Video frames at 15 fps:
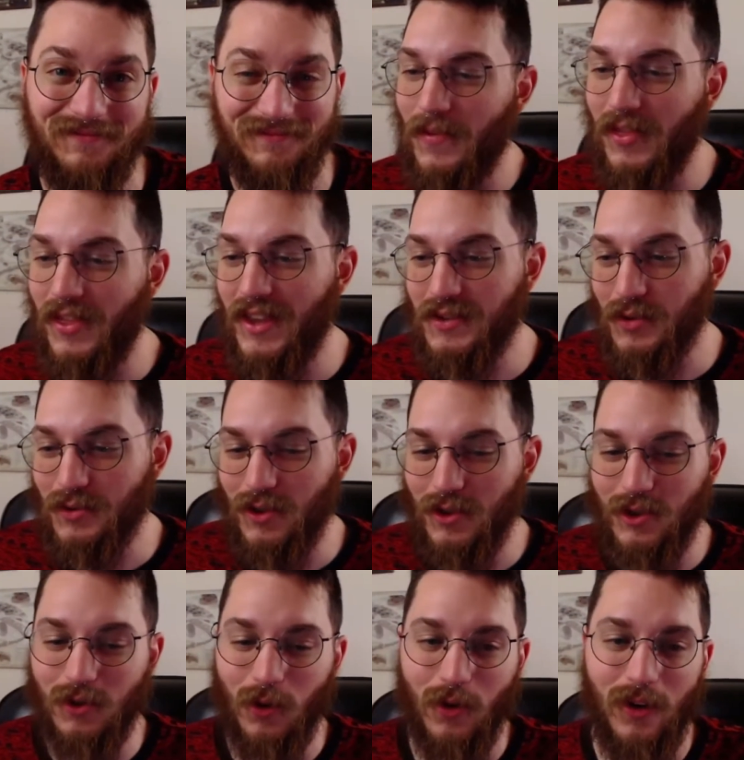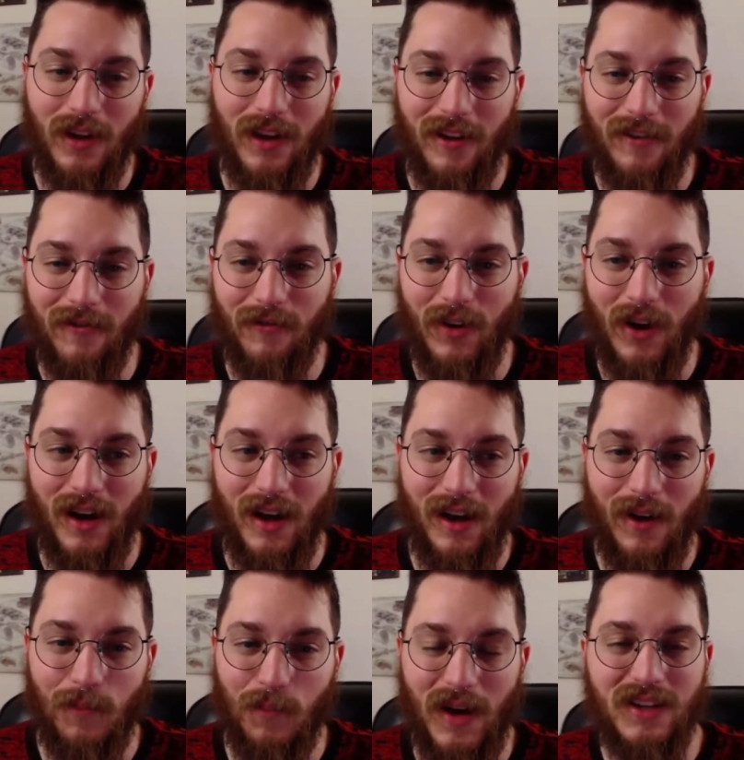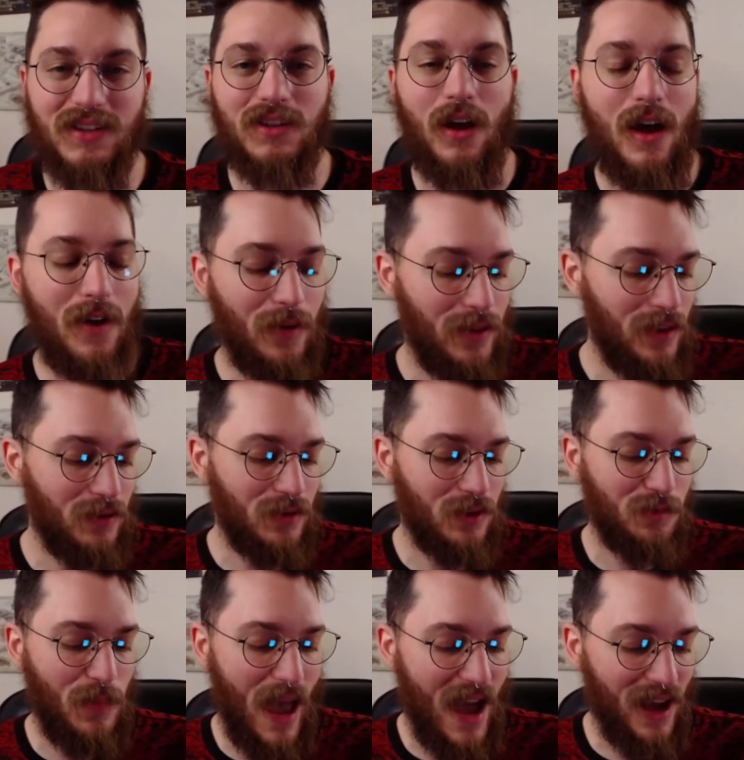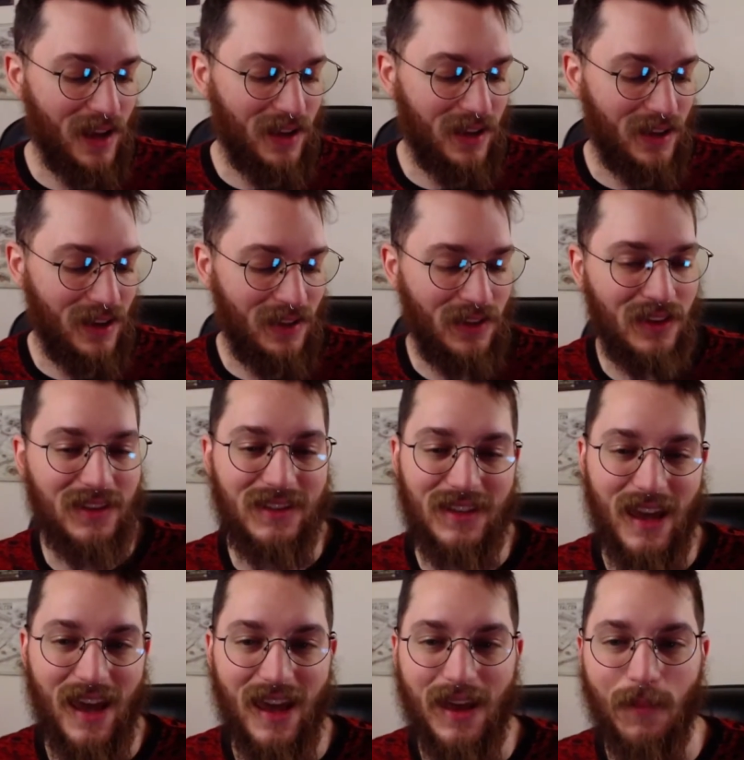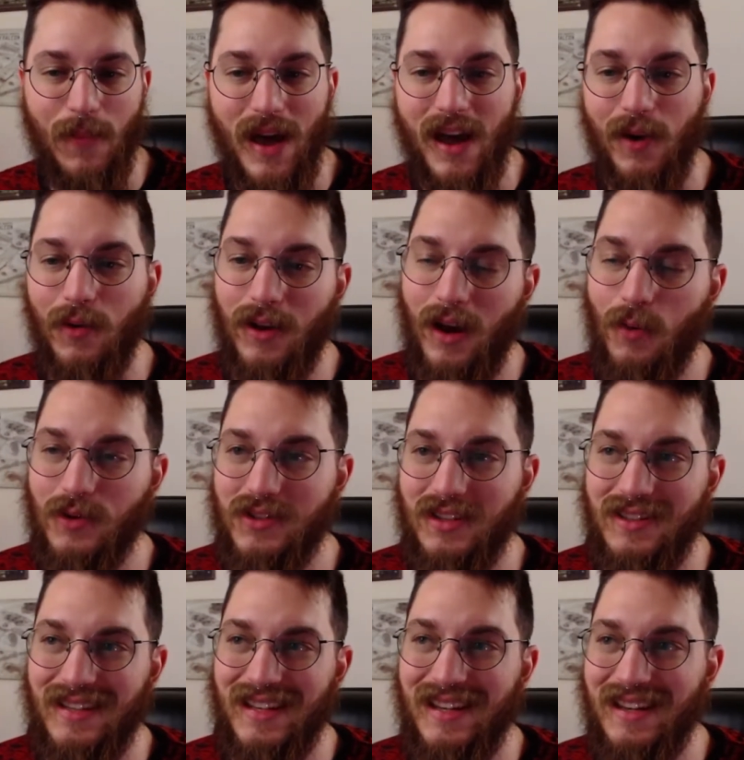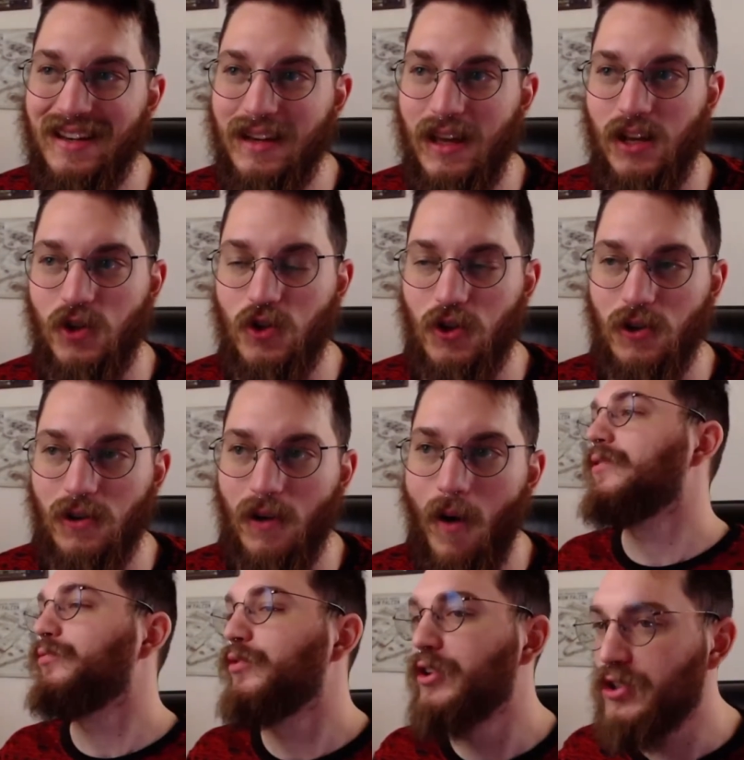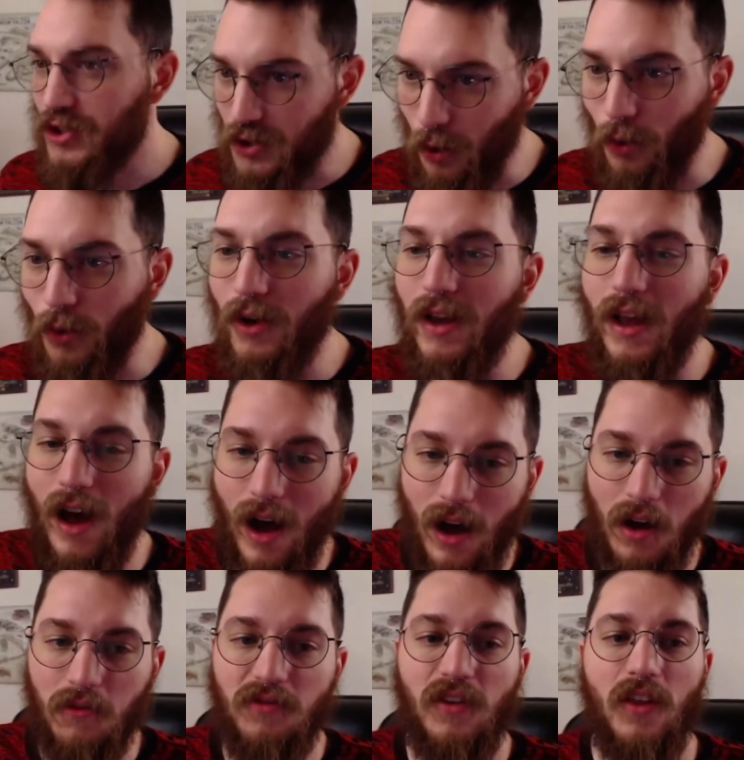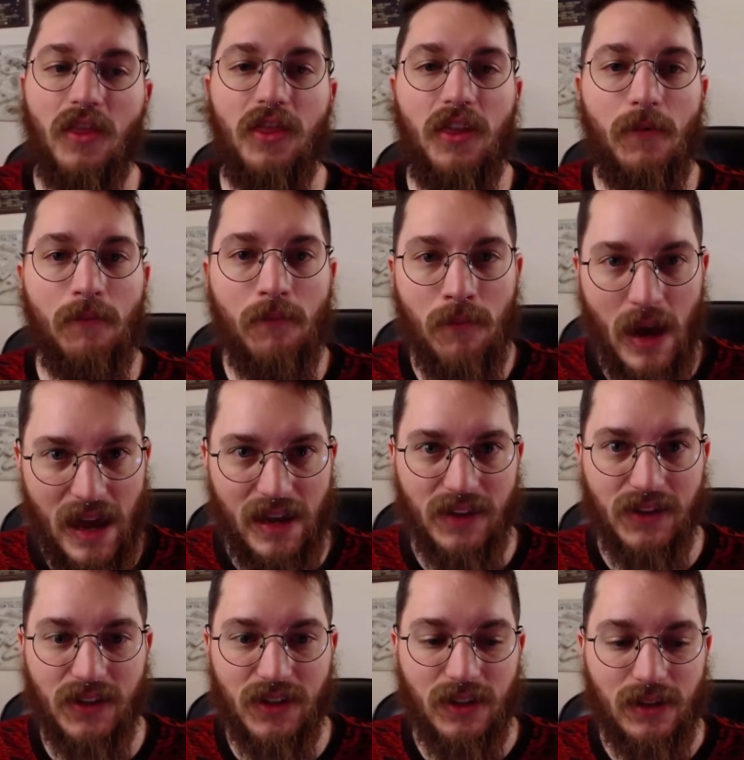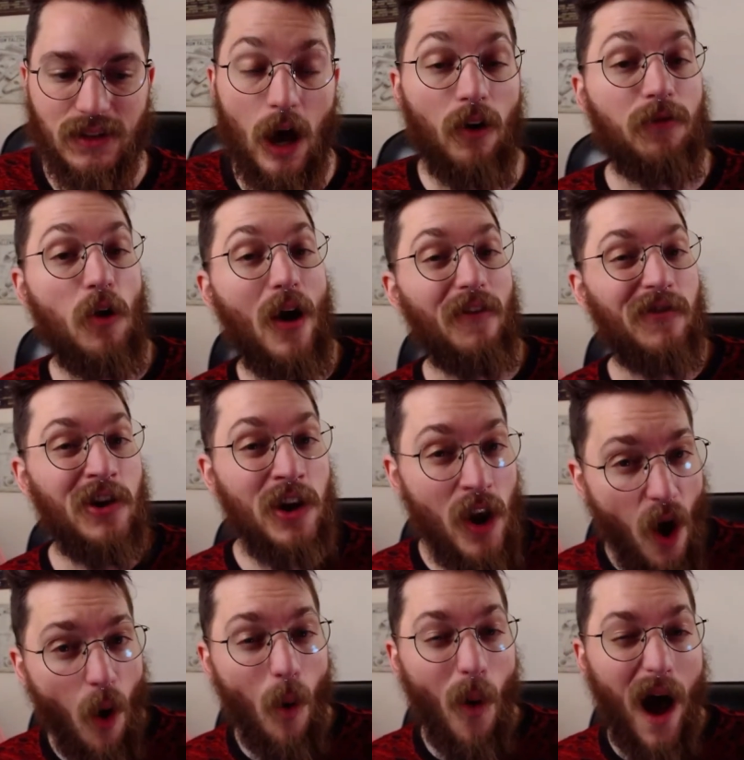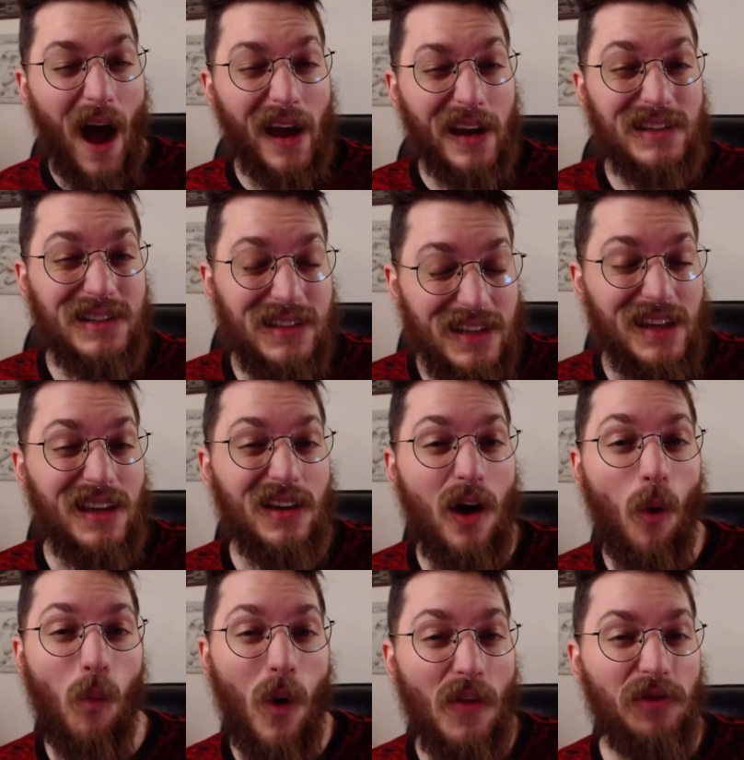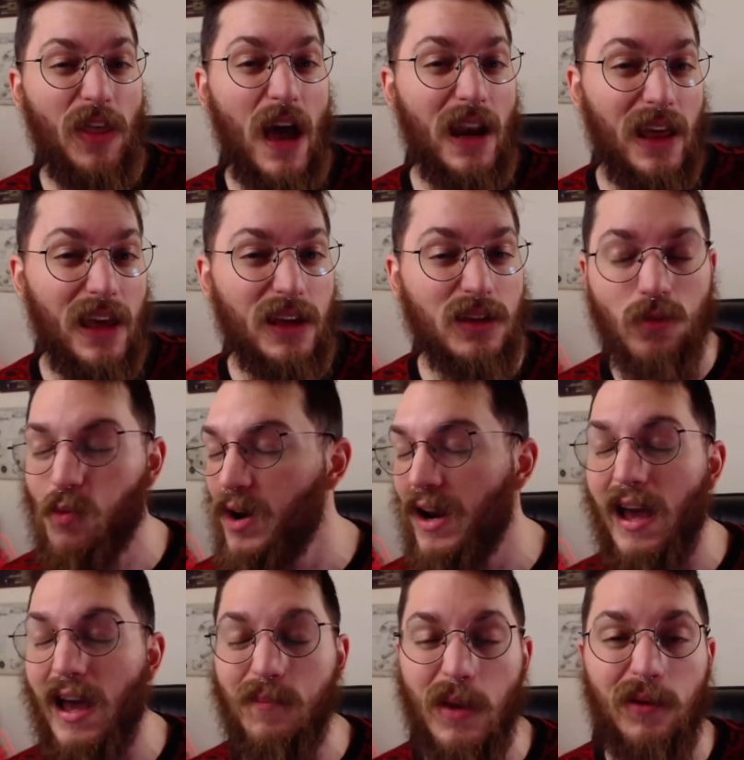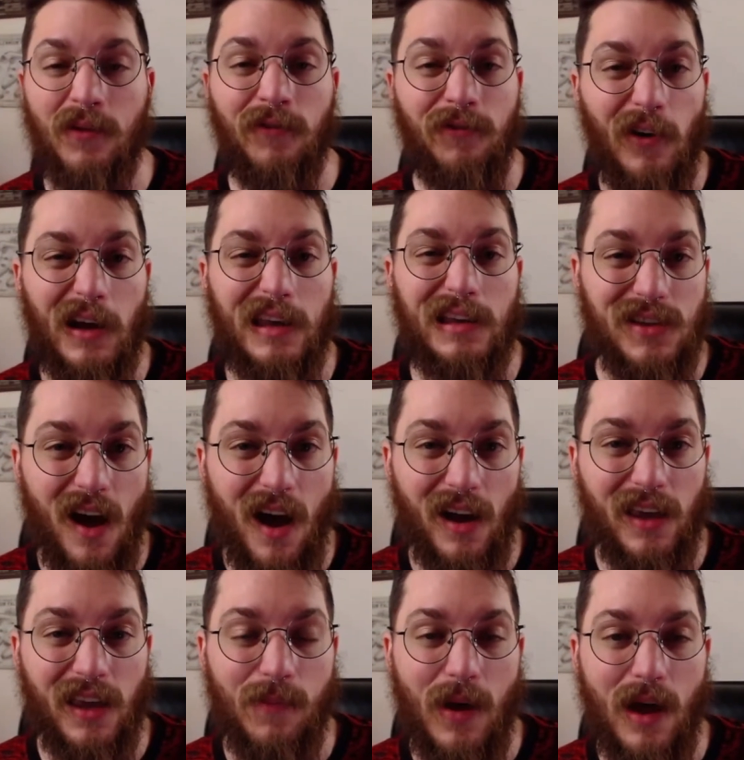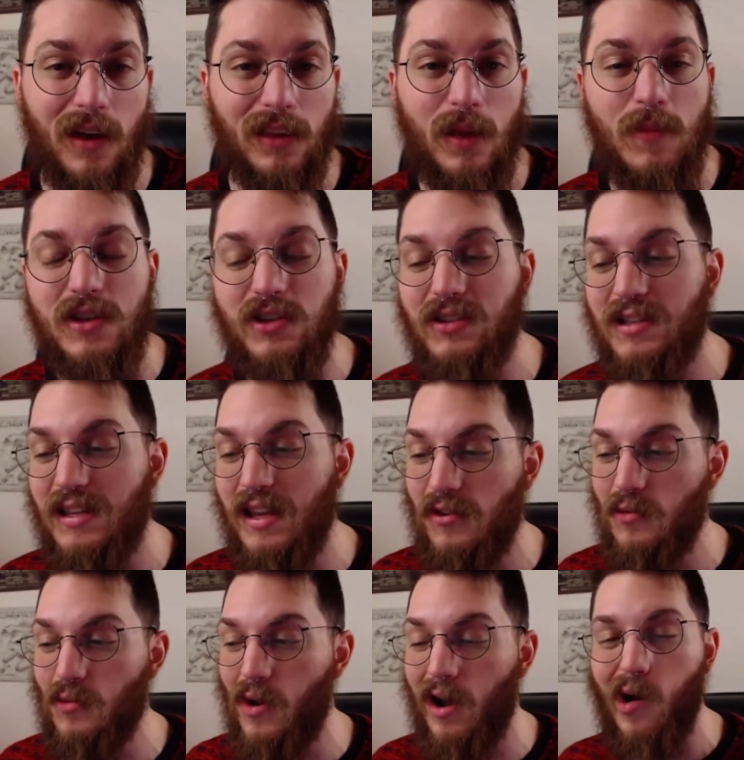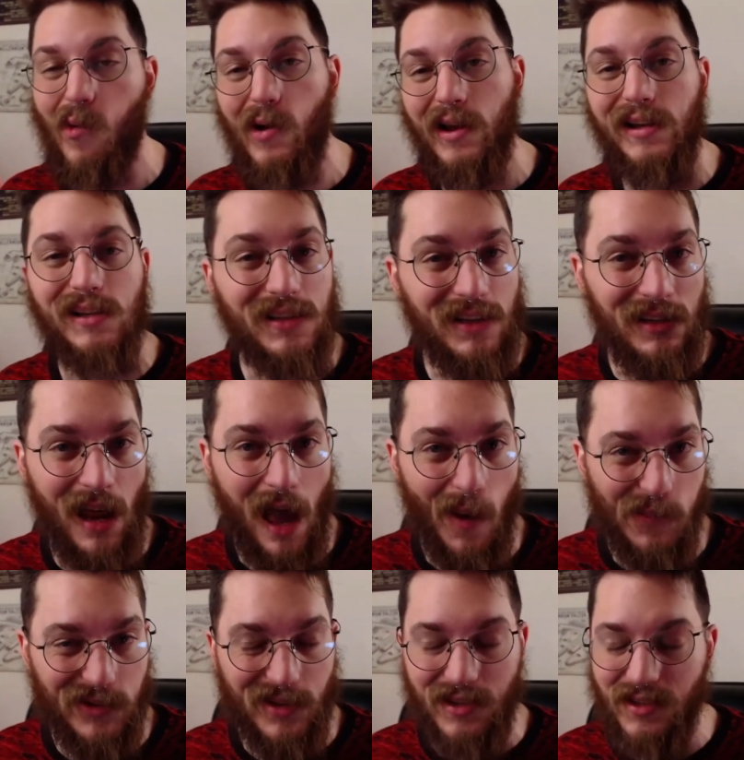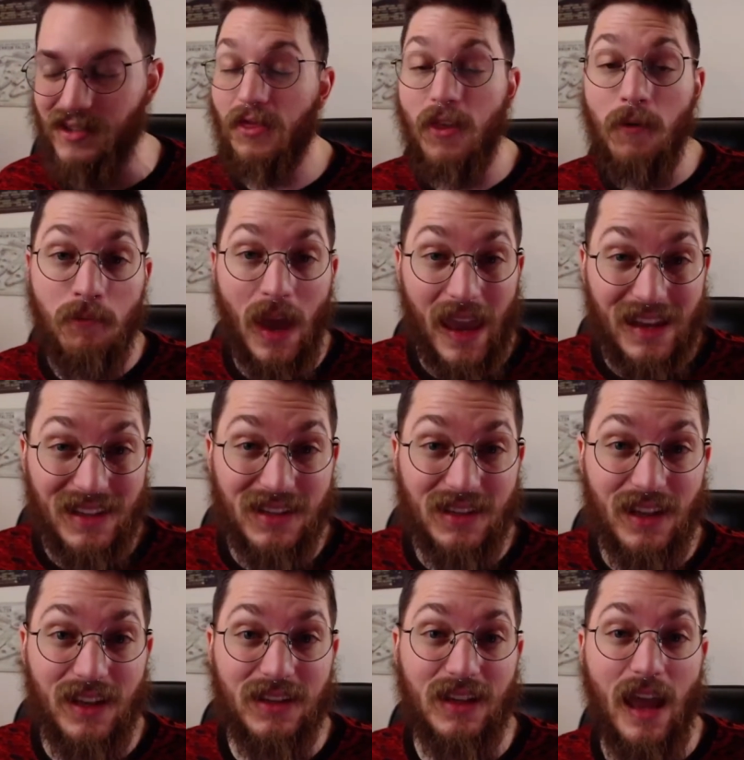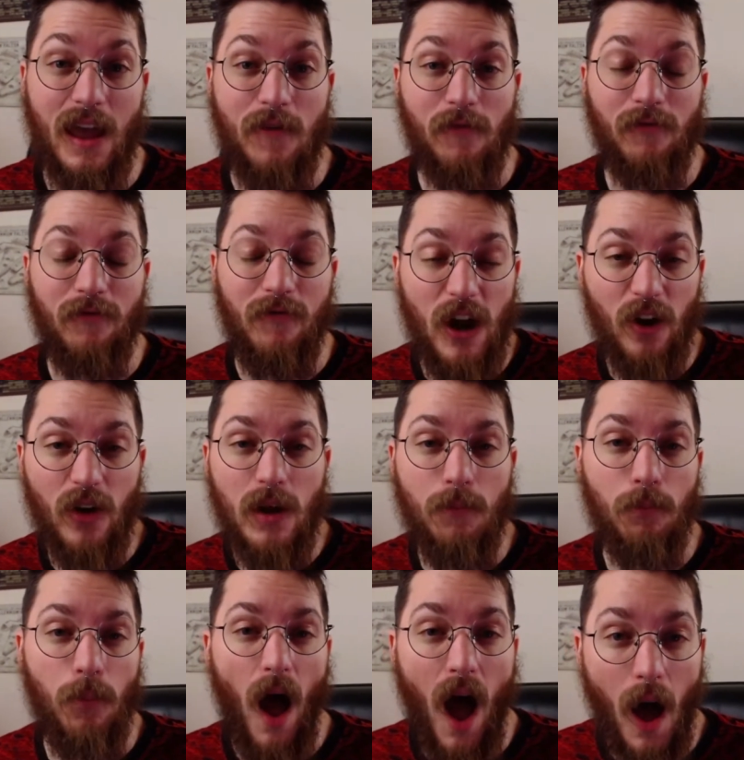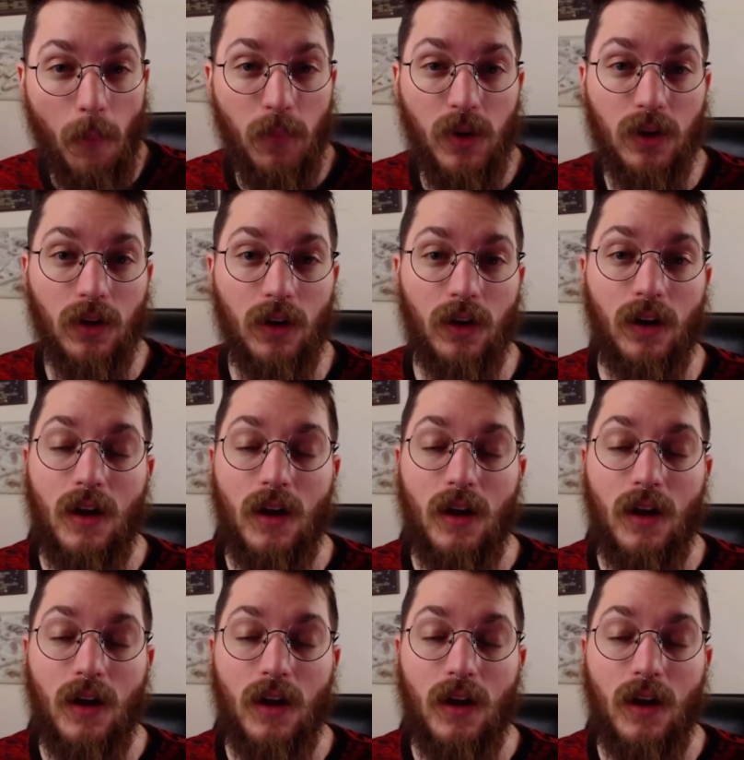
This was a story of my side. This was back in the day, back when I was a teenager. The story of the Mace. Now, if you have no idea what that is, what I'm even fucking talking about, let me just give you a quick synopsis. The Mace is a very popular